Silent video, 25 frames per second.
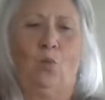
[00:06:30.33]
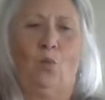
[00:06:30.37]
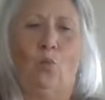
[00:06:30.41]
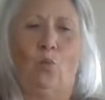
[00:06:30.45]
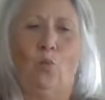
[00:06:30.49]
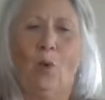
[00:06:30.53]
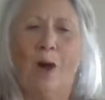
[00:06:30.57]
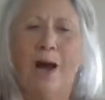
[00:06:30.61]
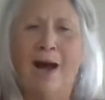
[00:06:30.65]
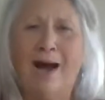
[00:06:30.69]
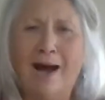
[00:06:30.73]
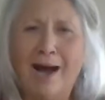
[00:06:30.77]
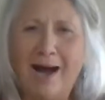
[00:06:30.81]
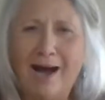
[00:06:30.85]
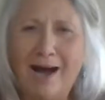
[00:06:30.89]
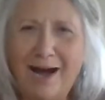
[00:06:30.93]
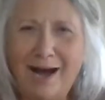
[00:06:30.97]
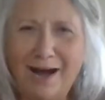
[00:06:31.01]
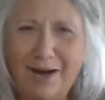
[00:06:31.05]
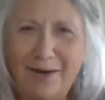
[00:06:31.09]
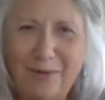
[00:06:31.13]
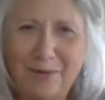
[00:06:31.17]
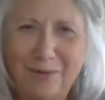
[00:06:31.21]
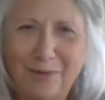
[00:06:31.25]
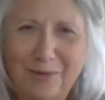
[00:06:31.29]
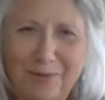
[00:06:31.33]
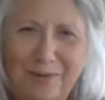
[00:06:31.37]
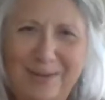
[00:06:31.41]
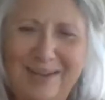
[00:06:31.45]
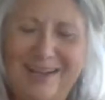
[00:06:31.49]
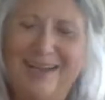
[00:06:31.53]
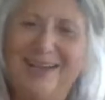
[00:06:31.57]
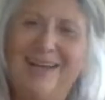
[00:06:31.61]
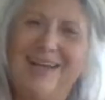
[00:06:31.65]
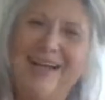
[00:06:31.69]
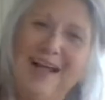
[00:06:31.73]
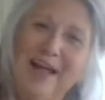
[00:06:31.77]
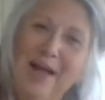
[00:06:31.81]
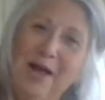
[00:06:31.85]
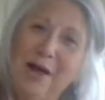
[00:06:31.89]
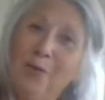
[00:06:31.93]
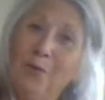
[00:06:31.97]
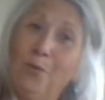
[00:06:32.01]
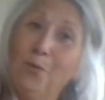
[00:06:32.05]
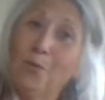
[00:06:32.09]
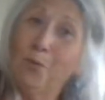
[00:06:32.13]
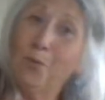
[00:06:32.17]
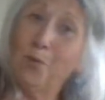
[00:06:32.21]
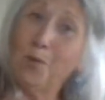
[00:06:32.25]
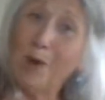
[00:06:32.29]
Wow.
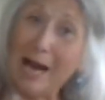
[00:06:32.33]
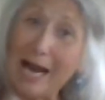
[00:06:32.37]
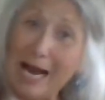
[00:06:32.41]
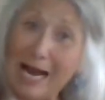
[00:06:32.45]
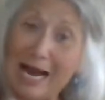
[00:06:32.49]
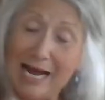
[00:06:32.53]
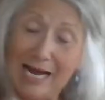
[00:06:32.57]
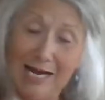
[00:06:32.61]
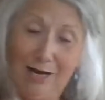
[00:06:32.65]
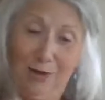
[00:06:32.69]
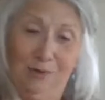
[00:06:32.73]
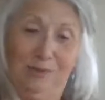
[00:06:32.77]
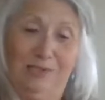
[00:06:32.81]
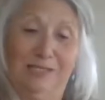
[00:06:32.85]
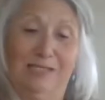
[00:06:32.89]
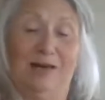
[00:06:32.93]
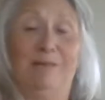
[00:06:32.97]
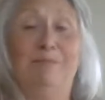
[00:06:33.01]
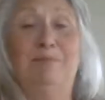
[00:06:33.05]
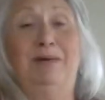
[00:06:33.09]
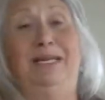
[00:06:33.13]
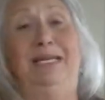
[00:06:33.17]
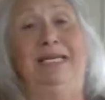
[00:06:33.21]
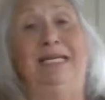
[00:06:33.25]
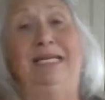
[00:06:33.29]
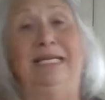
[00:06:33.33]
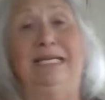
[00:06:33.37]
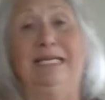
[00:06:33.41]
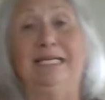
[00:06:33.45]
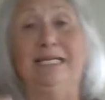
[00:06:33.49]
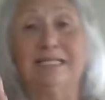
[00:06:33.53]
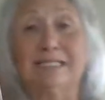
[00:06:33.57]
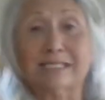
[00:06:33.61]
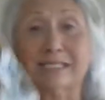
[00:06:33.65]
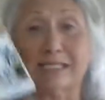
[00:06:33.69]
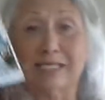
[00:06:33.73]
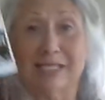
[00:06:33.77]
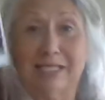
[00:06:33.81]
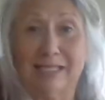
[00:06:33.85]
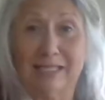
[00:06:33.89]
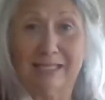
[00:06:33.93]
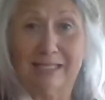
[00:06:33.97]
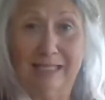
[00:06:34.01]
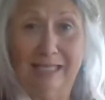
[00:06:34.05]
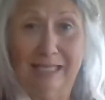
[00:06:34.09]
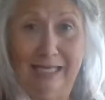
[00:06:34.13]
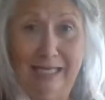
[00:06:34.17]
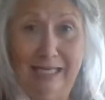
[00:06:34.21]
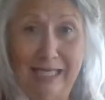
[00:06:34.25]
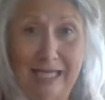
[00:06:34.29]
Wow, somebody is going to
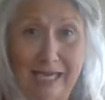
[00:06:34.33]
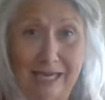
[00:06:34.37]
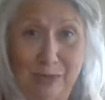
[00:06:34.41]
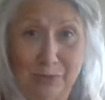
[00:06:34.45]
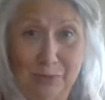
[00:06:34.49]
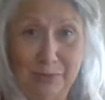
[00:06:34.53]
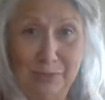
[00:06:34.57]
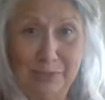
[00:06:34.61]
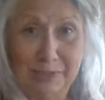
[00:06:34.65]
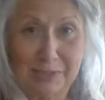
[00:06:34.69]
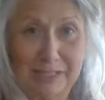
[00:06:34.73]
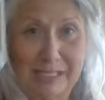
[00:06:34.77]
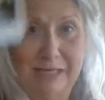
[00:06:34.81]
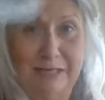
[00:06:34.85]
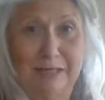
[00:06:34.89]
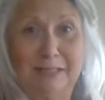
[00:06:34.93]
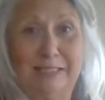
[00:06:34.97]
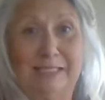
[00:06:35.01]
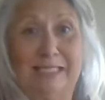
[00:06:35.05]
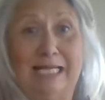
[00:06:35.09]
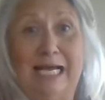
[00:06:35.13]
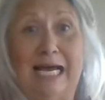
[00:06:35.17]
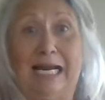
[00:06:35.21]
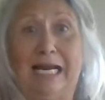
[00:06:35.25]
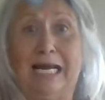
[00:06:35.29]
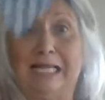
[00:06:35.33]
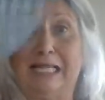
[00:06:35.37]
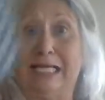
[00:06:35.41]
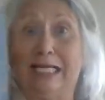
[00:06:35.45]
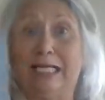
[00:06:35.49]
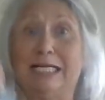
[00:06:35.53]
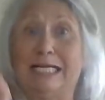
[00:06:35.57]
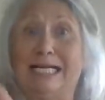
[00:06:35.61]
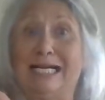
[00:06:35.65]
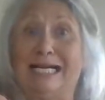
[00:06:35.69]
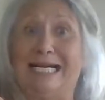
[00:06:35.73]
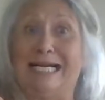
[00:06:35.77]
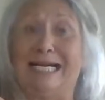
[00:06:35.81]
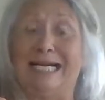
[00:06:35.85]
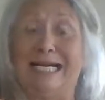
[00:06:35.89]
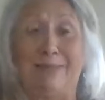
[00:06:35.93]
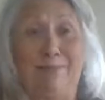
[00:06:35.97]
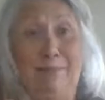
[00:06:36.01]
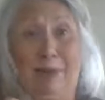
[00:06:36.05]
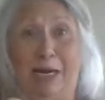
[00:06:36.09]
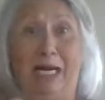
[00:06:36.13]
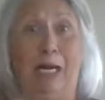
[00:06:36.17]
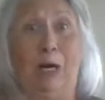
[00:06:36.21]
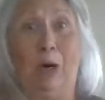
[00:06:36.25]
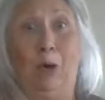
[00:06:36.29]
clean house. There's that other
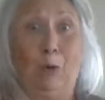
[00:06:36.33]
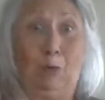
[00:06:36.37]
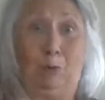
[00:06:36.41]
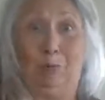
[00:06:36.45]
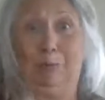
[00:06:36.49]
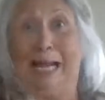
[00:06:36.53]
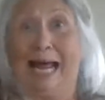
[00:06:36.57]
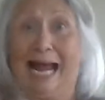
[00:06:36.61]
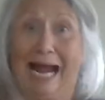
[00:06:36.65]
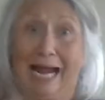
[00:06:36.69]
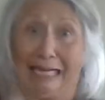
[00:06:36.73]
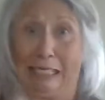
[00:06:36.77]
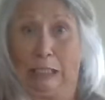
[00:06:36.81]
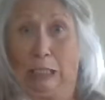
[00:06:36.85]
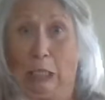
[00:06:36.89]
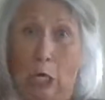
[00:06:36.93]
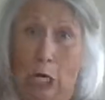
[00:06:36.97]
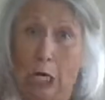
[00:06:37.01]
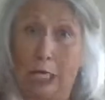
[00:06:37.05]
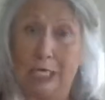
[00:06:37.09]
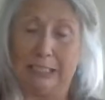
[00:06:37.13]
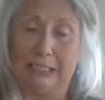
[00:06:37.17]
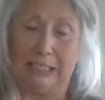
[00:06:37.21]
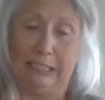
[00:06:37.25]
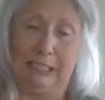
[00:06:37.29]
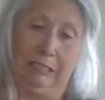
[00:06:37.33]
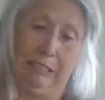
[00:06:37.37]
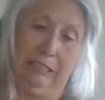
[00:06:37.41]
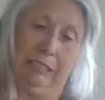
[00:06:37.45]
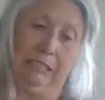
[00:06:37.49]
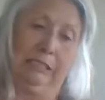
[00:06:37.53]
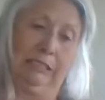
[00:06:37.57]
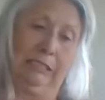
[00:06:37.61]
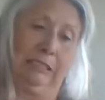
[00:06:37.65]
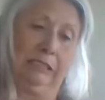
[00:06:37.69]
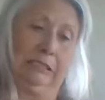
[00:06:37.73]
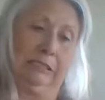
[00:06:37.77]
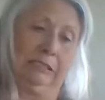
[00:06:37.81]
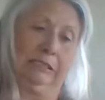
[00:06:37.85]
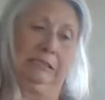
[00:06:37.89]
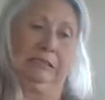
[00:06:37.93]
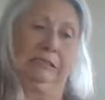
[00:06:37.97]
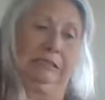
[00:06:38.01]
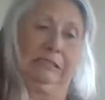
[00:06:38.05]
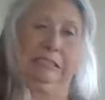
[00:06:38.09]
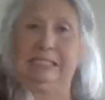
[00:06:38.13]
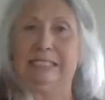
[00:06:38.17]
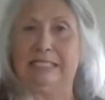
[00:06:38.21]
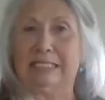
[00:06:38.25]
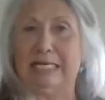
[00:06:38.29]
big old black card there that
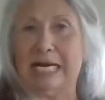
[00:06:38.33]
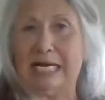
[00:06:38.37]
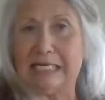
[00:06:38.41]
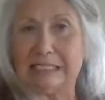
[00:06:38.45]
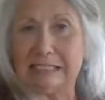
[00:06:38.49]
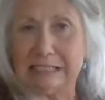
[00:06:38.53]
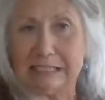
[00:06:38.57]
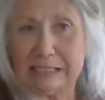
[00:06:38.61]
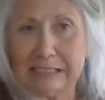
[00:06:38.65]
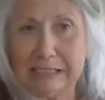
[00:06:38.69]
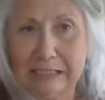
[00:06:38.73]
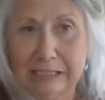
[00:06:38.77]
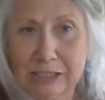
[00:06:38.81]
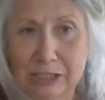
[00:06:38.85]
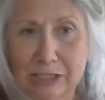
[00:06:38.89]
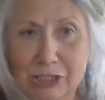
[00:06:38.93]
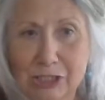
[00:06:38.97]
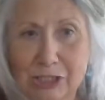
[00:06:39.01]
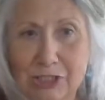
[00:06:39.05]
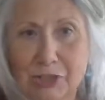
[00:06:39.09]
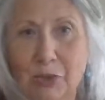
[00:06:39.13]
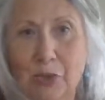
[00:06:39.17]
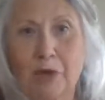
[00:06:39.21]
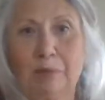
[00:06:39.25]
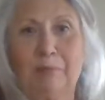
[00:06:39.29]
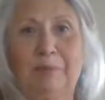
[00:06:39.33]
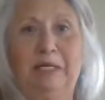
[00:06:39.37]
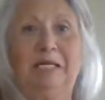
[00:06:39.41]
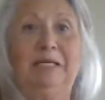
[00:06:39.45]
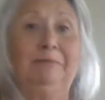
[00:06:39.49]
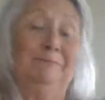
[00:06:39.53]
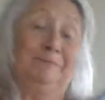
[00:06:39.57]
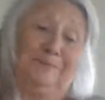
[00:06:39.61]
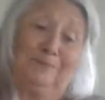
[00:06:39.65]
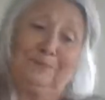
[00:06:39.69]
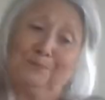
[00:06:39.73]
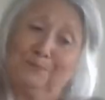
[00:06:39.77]
looks nasty and stormy.